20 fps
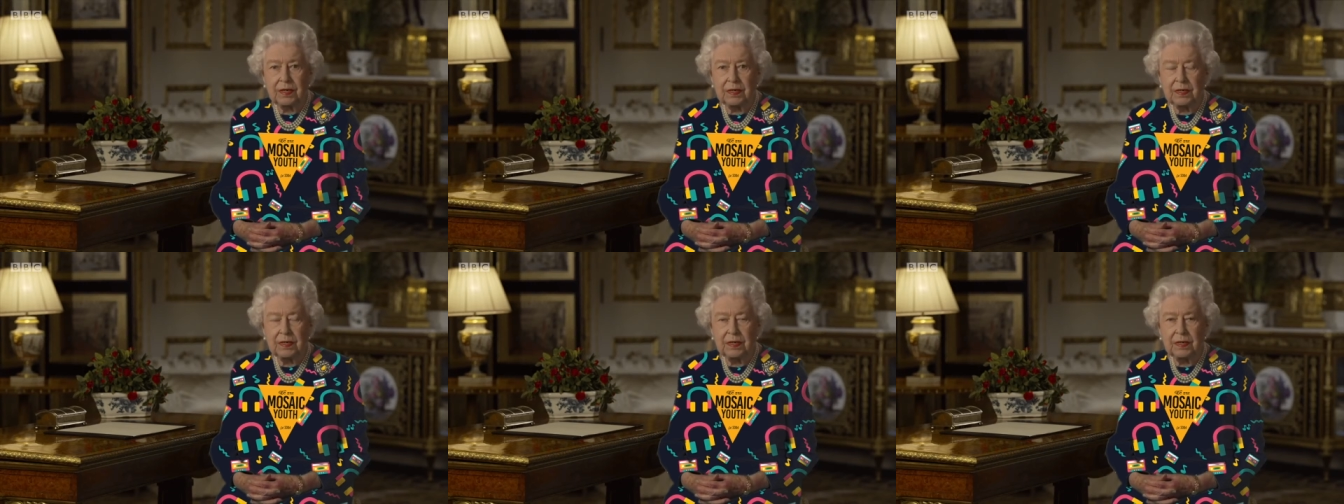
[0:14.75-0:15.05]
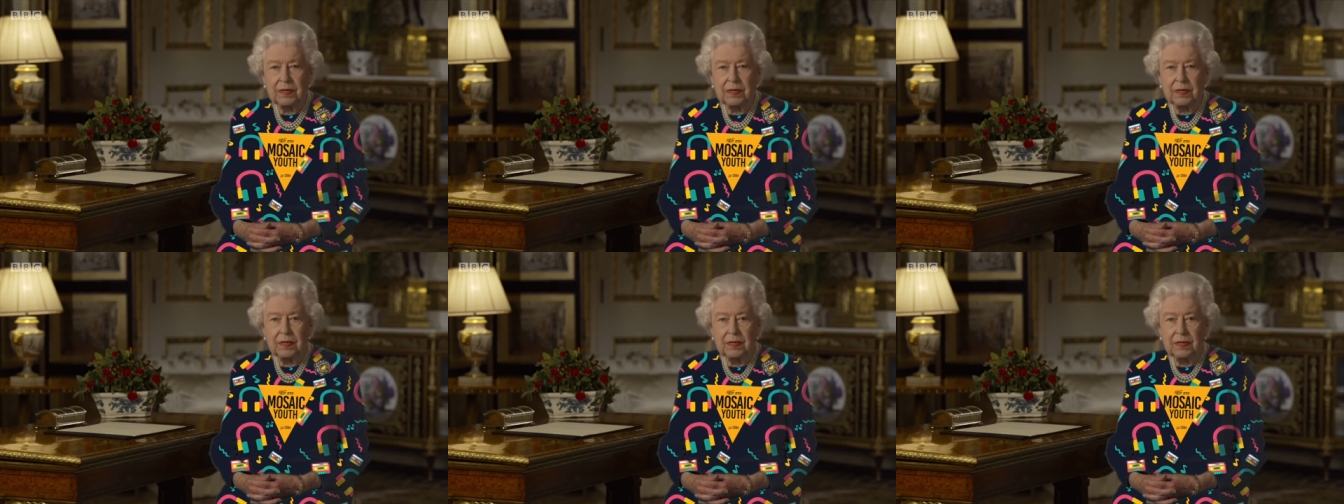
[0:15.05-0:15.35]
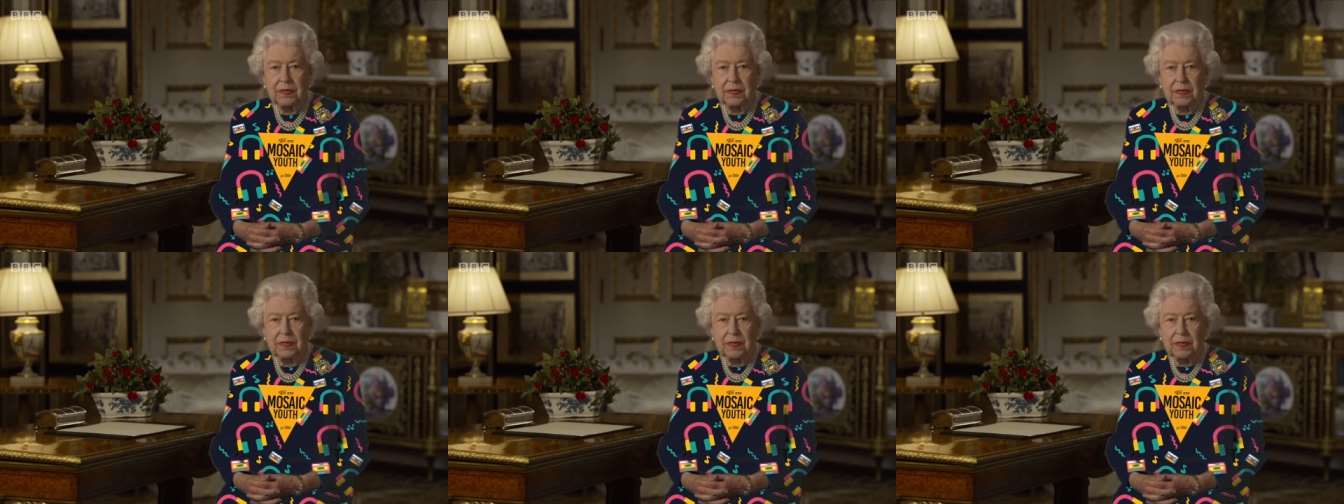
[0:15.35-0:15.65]
and what I
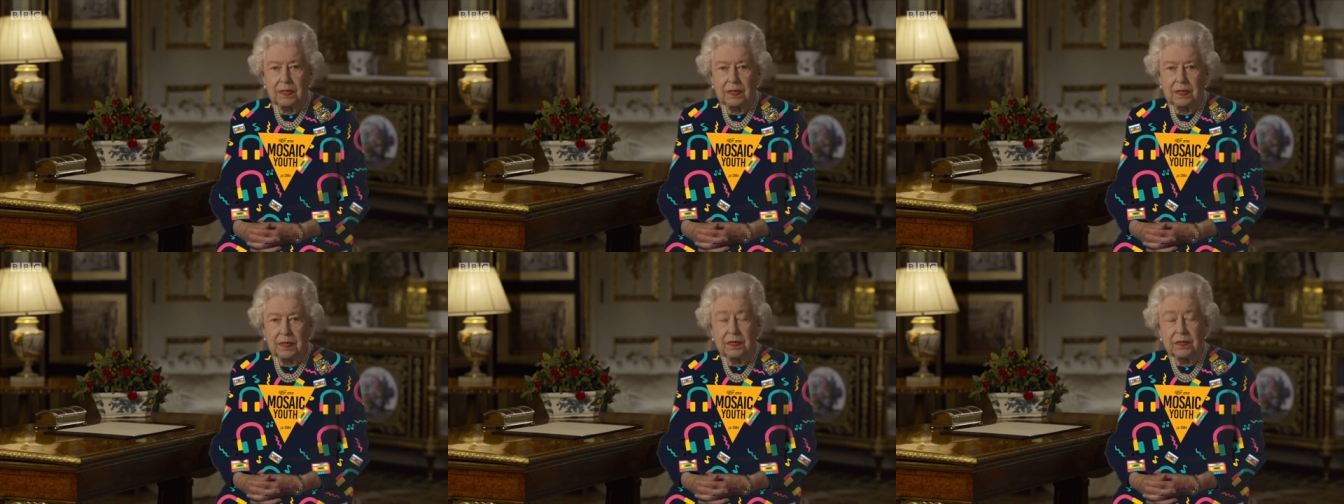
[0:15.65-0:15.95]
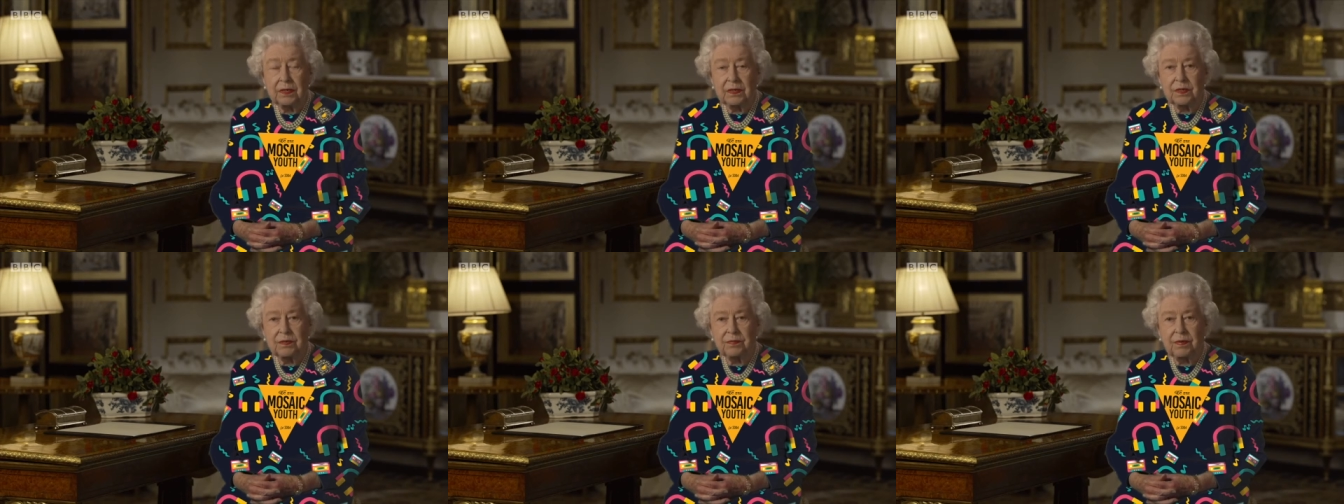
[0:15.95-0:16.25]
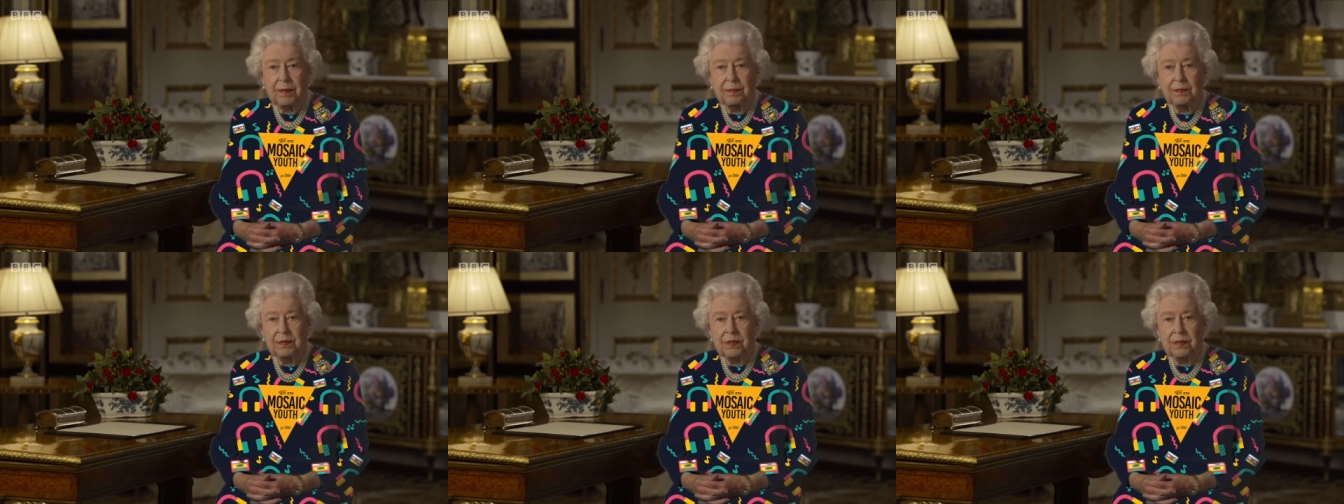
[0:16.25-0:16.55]
feel like
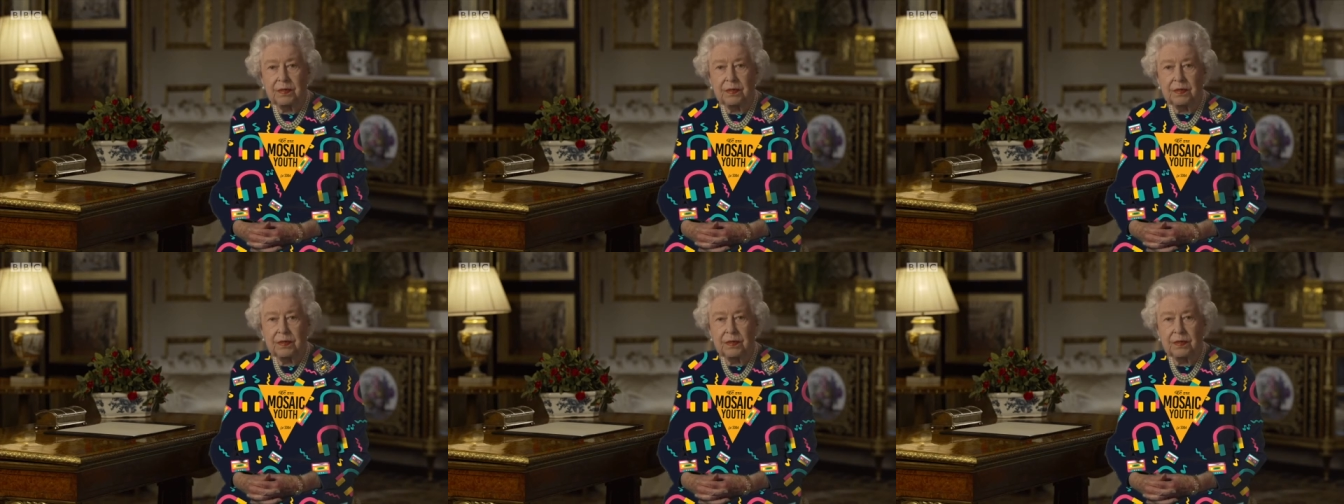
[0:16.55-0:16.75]
just needs to